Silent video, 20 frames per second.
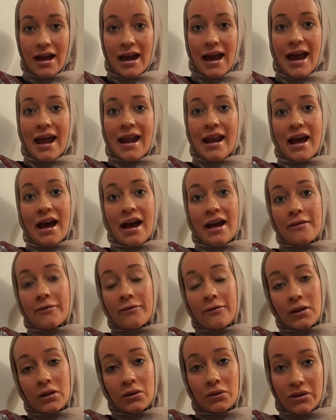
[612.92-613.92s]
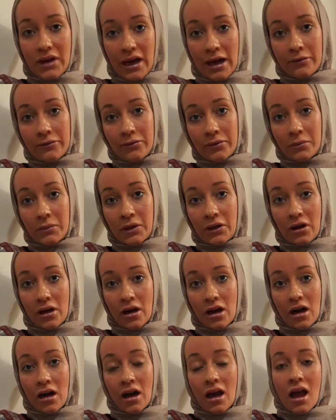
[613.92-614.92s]
and I flew down from the
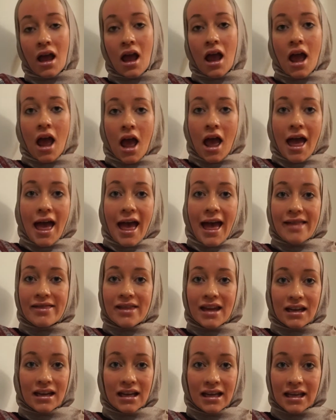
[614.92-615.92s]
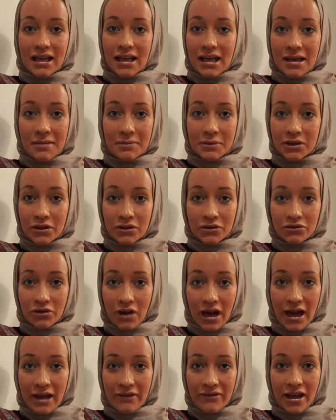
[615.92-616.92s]
car, and then he keeps on
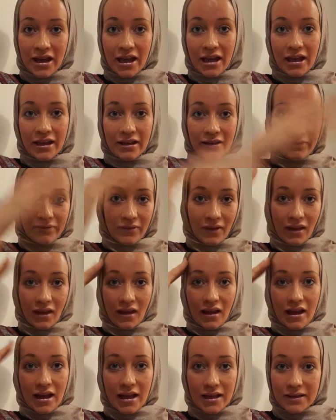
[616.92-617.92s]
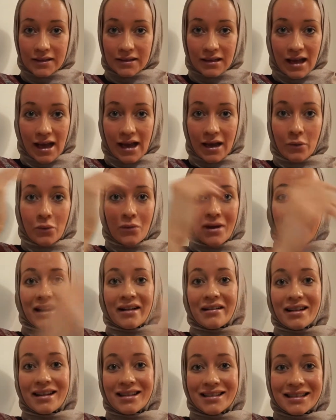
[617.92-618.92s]
driving. It's like,
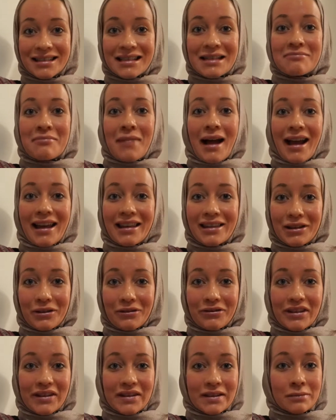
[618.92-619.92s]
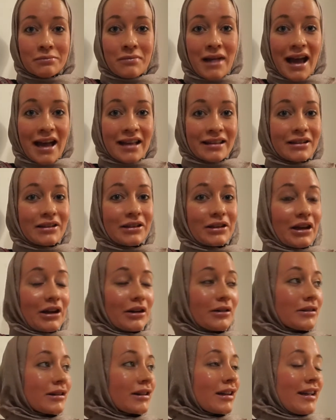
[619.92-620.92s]
where is the mind of this man, you
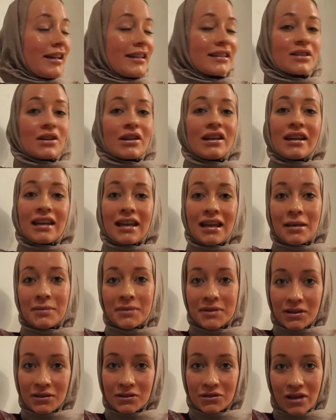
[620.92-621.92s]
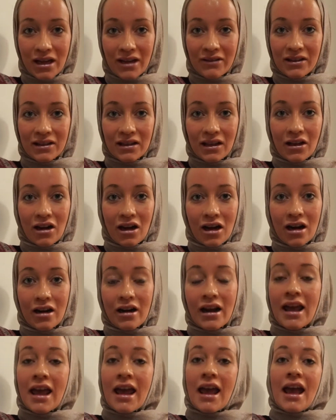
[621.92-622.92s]
know? So he keeps on driving the car,
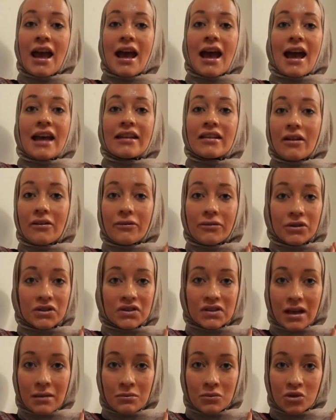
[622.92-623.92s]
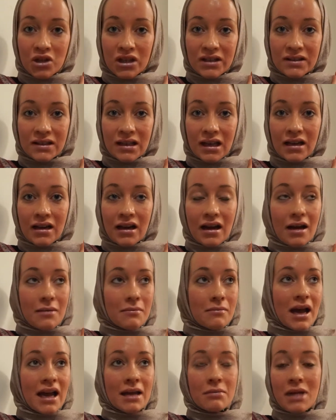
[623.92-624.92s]
and for some reason
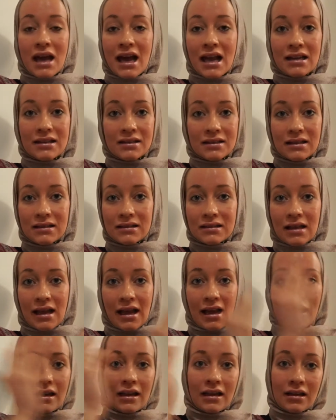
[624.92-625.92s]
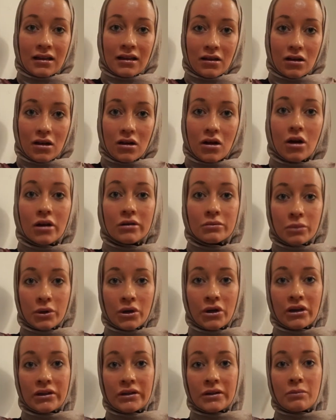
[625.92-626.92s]
my balance is like on
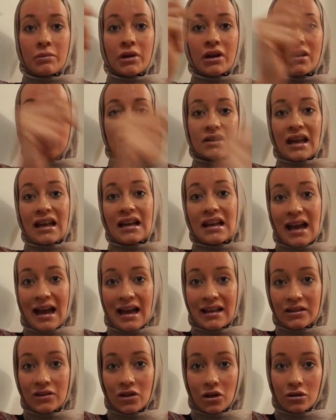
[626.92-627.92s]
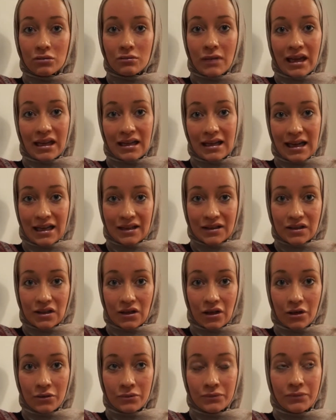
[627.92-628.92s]
point because I land on my legs, you
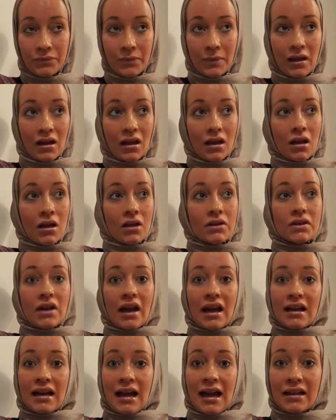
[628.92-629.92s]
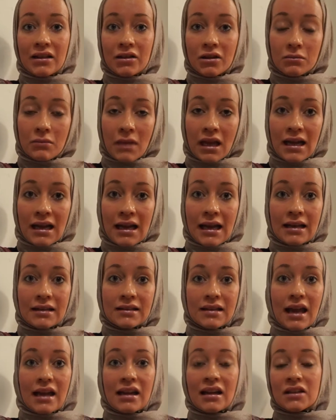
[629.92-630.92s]
know. So I land on my legs
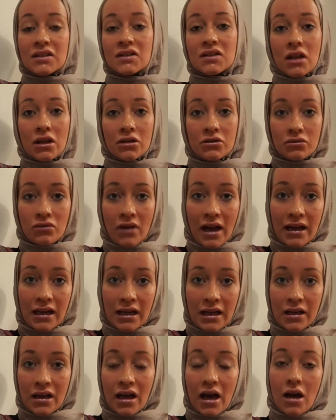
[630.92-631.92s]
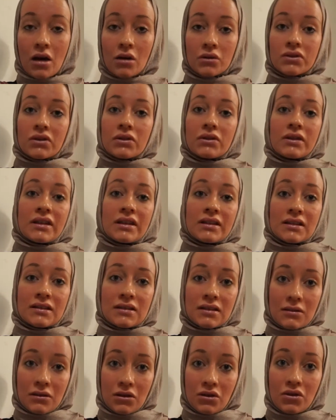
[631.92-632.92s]
and I start running out on this
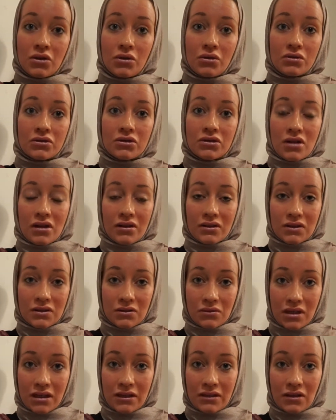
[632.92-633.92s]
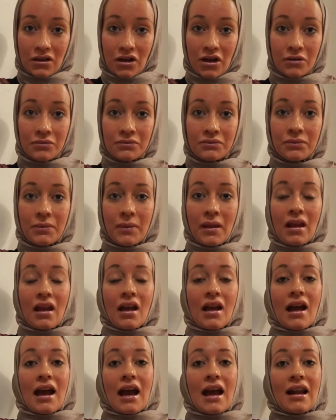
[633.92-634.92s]
huge street, you know.
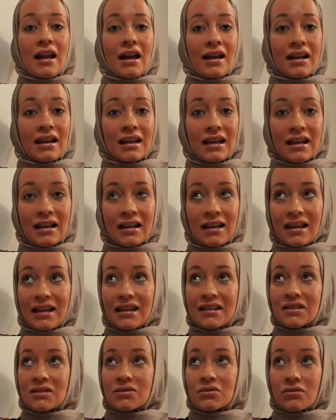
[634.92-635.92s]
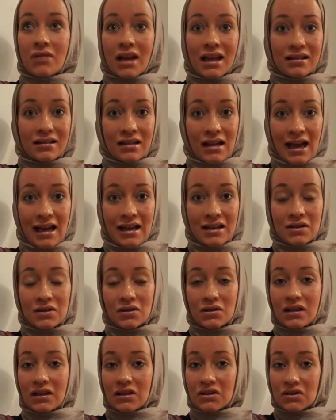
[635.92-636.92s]
And luckily it's red light, so
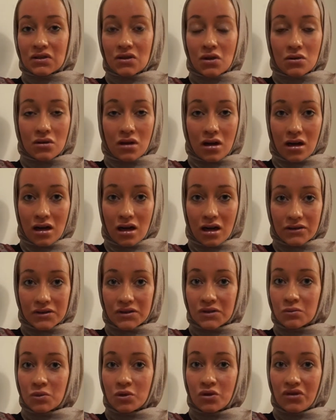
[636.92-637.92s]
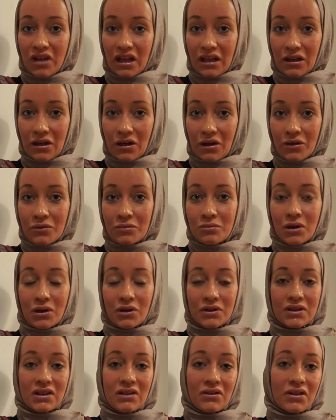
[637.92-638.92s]
there's no cars moving, you know,
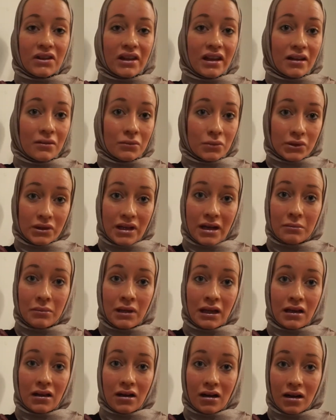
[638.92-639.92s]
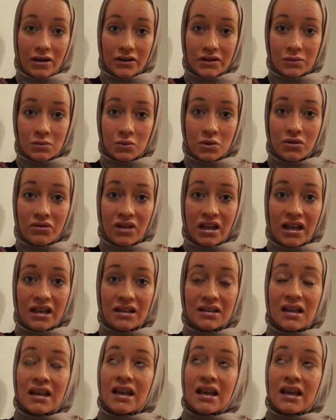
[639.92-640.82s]
because if there would have been cars moving,